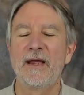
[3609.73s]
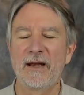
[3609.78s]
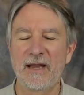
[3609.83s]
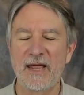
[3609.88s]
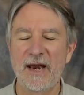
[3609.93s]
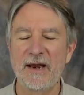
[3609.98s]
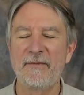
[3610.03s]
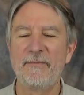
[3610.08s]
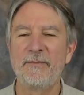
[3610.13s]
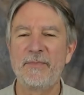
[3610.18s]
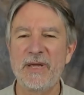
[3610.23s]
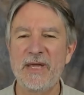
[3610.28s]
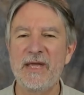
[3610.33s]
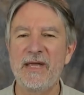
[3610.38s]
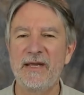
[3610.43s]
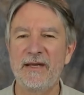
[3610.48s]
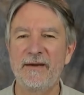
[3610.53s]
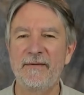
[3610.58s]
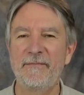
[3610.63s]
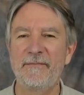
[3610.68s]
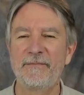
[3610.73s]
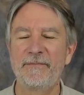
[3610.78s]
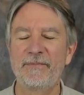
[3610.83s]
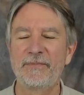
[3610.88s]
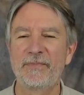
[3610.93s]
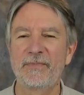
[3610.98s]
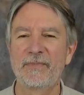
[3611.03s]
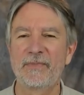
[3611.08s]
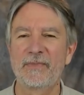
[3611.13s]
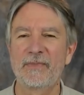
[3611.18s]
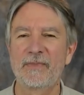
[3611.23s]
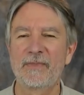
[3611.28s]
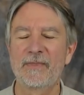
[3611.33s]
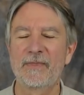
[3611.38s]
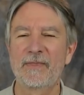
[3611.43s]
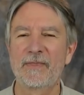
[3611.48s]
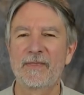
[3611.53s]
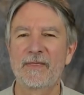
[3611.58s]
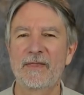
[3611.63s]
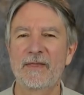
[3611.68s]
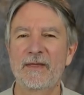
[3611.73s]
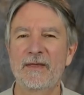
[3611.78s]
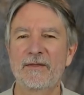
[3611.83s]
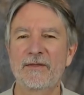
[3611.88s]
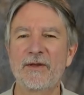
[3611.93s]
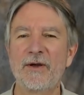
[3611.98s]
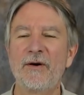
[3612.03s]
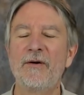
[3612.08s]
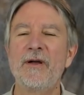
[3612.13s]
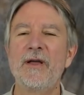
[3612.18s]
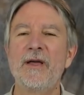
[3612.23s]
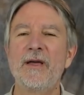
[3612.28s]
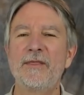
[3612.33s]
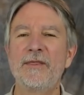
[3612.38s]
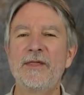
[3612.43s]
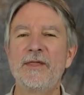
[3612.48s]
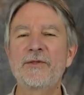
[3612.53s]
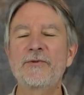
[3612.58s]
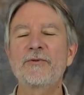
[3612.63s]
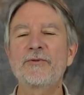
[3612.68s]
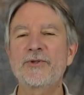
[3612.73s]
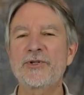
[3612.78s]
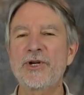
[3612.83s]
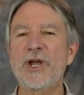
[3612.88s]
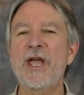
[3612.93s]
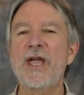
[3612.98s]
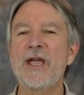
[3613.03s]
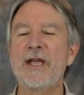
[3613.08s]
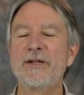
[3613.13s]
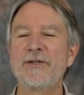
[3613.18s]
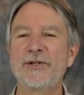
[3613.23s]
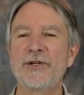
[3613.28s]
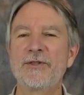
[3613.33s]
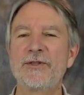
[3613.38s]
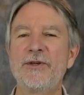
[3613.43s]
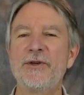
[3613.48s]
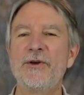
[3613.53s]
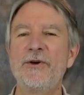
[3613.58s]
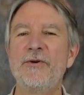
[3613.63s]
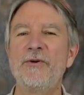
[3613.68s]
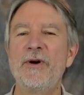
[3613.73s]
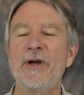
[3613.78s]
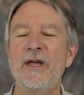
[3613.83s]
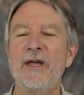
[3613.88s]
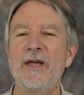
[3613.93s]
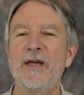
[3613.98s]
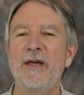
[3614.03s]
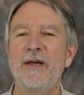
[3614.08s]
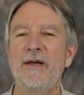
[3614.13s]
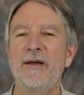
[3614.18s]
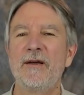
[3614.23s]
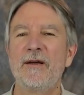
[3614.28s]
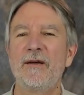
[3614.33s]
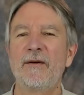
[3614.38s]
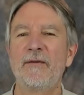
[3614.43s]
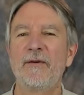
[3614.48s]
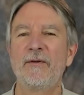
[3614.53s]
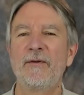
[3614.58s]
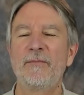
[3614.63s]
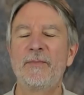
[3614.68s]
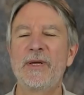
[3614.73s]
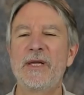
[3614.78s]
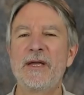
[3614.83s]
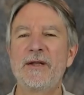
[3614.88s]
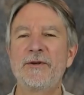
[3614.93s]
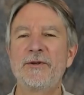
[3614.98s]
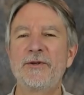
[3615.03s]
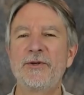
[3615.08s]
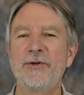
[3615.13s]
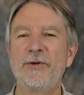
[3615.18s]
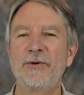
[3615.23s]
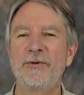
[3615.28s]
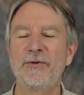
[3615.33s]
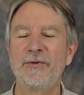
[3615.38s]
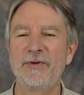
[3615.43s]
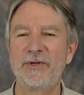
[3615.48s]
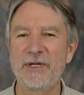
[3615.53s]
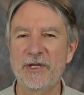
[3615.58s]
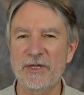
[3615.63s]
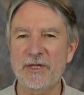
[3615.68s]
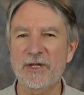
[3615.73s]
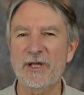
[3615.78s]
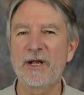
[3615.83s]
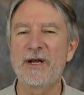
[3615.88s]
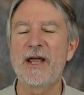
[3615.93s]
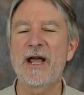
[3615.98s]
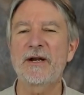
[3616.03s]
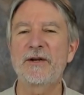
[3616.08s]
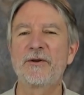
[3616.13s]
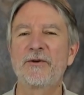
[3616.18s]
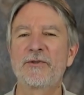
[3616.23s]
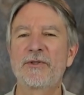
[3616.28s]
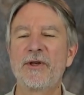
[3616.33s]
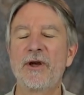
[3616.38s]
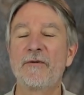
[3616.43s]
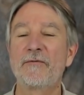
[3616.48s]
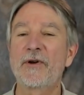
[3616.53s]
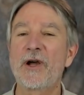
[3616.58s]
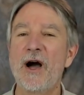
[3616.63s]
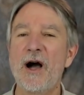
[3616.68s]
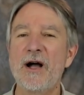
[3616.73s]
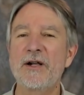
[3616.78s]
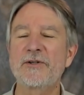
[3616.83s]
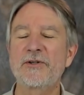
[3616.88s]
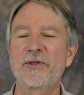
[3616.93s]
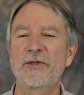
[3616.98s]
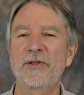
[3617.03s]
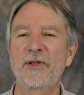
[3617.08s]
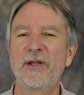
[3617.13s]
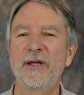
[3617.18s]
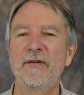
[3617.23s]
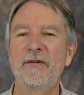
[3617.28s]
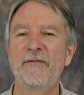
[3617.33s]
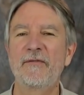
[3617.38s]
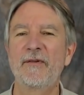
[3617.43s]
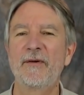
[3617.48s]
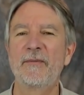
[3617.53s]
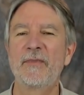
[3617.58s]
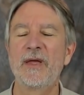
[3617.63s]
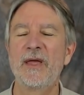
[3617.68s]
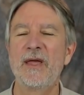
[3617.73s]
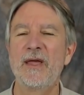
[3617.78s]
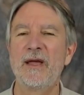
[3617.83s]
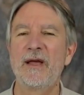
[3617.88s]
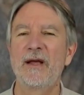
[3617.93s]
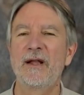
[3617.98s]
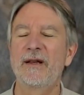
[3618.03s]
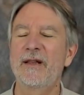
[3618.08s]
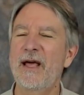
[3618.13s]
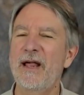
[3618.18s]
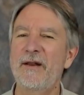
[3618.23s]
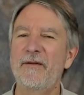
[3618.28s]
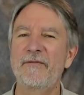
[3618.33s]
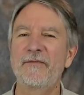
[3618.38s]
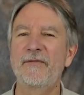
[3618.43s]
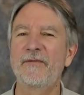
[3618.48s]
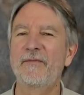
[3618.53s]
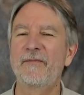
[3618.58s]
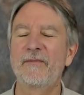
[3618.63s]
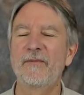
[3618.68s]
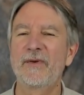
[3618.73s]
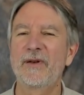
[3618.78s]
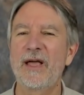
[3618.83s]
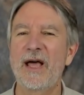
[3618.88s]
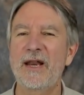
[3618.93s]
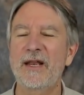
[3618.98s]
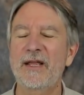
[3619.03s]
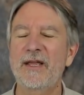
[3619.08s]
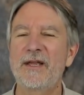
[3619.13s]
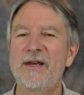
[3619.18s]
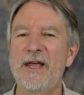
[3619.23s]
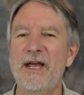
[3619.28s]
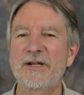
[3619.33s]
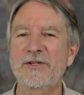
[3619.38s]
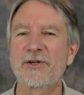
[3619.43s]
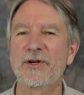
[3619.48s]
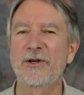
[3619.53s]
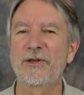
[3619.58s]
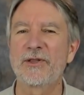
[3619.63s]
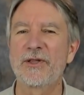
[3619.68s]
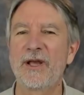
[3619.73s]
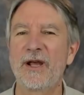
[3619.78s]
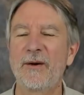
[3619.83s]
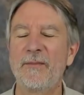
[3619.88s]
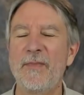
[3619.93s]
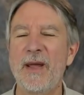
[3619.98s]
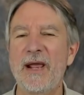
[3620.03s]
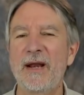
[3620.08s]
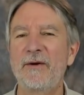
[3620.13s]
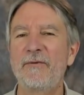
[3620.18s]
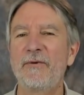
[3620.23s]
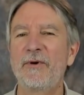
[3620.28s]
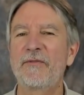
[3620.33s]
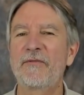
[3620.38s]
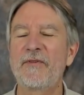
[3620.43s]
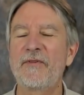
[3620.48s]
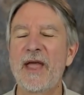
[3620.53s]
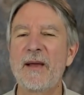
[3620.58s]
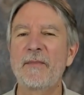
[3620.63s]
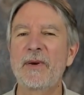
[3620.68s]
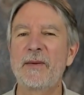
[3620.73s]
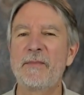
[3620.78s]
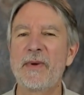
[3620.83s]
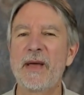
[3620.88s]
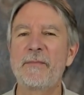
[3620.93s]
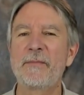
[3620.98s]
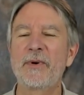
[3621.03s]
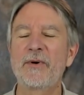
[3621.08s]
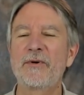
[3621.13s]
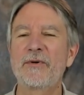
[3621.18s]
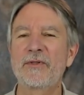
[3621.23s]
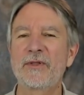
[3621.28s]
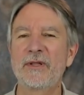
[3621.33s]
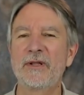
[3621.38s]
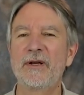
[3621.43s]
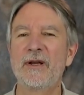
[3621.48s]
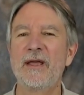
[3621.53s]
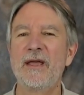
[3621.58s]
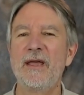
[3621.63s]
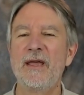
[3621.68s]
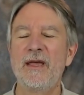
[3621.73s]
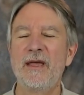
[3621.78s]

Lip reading: Let them be. So this will change as you begin to disconnect yourself consciously from a lot of connections there, mainly with family members and